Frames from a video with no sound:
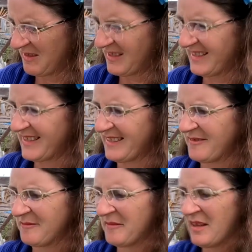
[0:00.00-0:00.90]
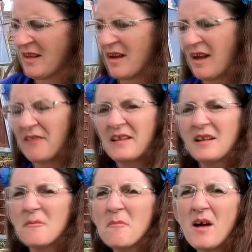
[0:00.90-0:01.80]
I
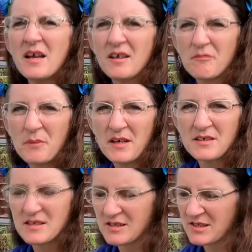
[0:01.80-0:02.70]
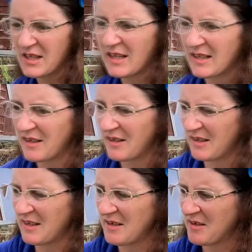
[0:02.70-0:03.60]
think I might have picked it slightly
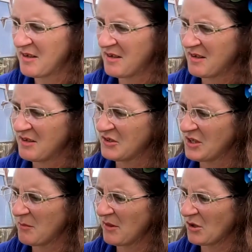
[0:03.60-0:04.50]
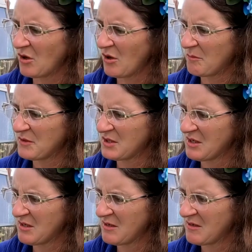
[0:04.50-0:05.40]
early. Some of the cobs
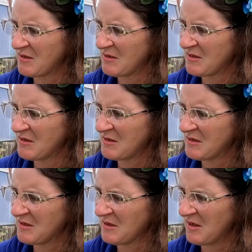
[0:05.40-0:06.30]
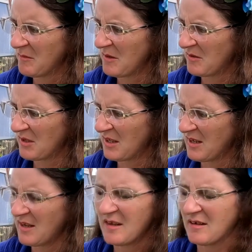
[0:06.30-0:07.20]
are milky,
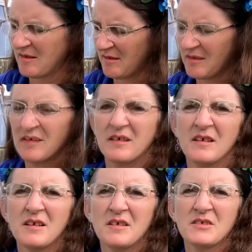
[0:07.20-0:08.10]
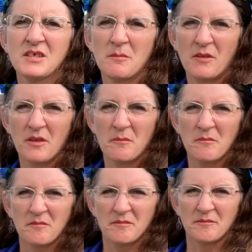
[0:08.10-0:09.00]
some of them
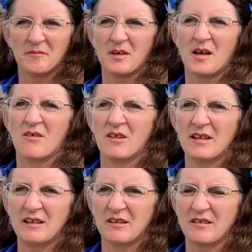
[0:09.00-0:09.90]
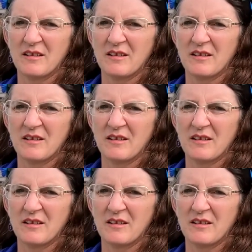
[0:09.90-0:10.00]
are a little